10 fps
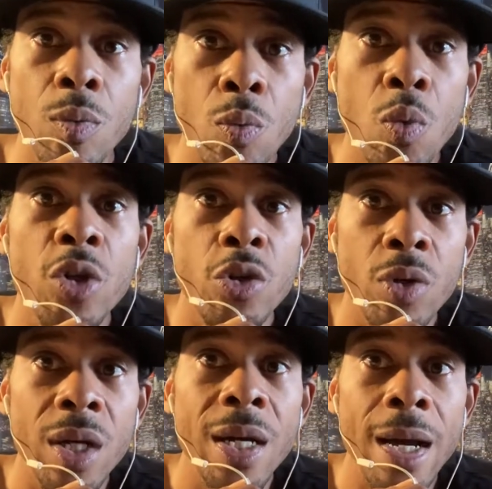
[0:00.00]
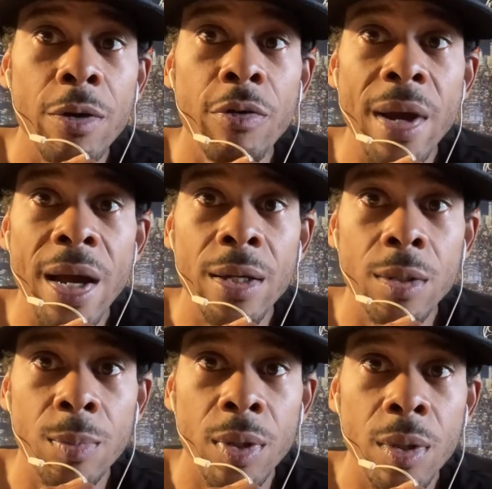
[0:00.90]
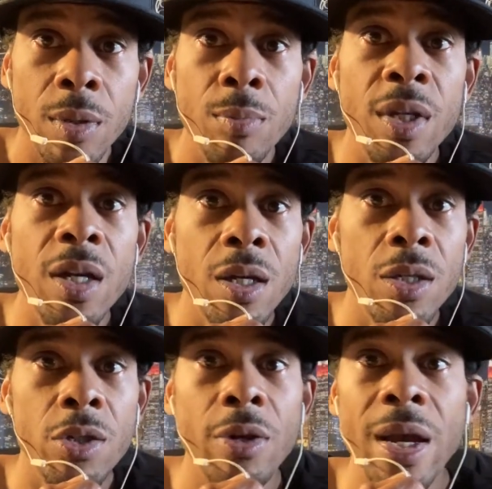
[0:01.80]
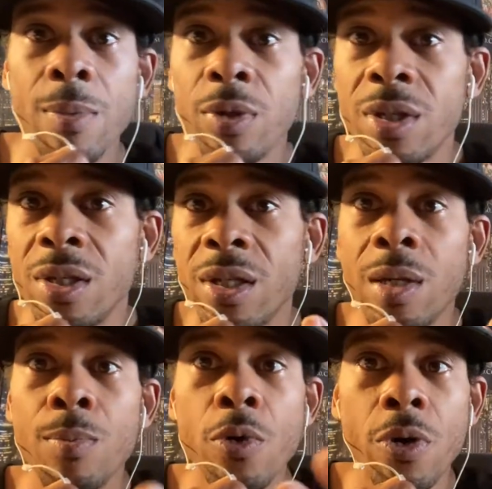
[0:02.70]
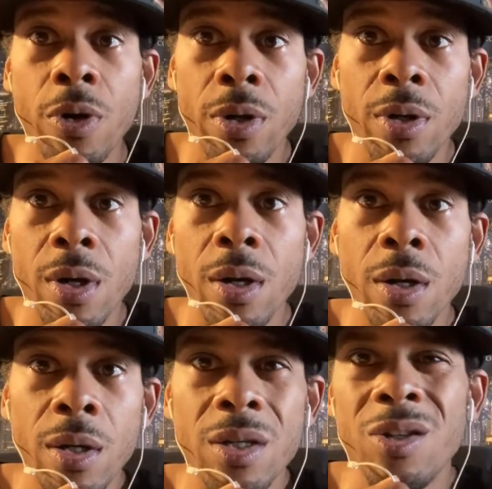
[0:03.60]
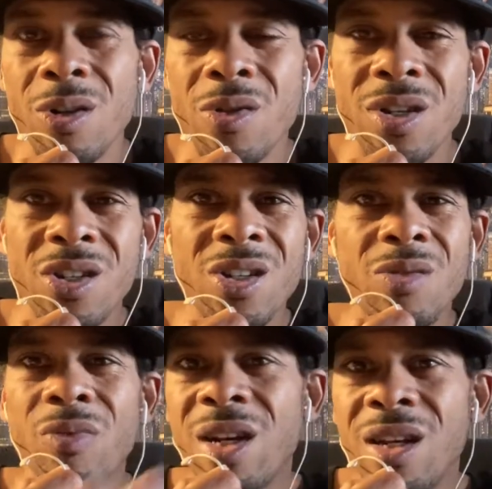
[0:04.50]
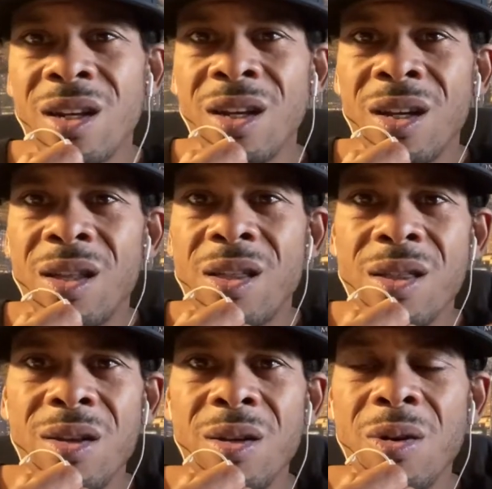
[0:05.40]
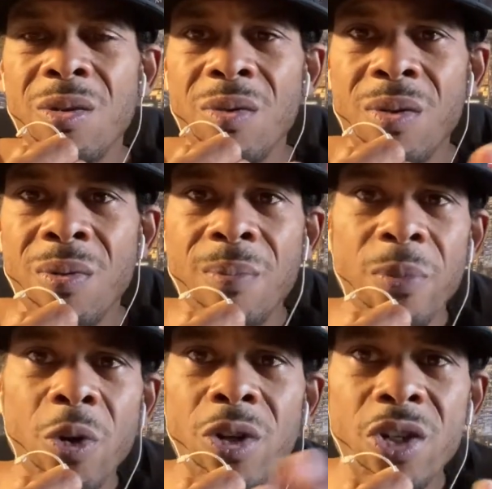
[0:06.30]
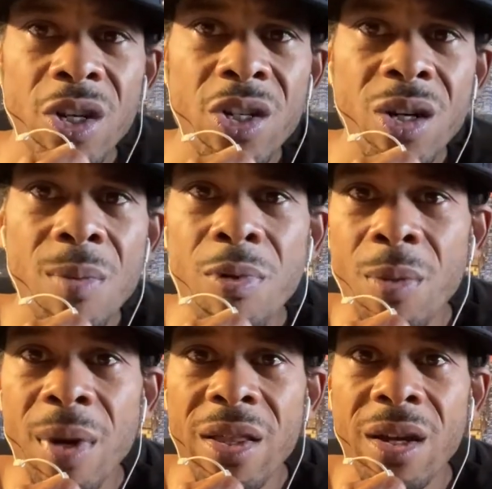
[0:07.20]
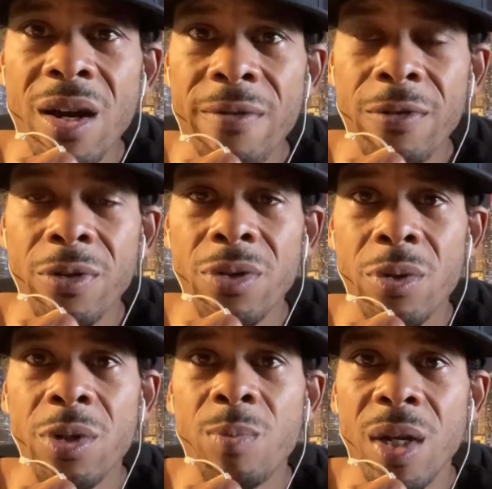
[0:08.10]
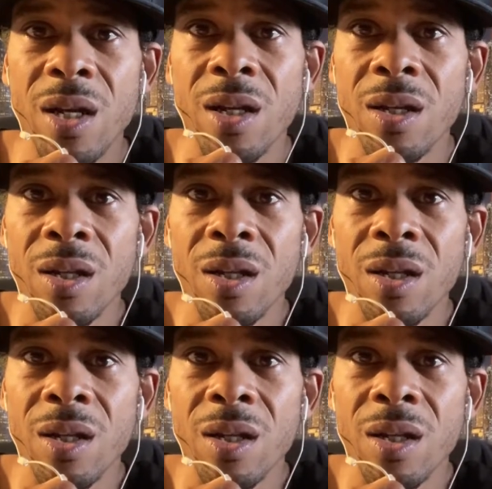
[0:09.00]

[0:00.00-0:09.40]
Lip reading: what you can now grasp, because you're able to see more, than just reading, or judging a book by the cover, so to speak,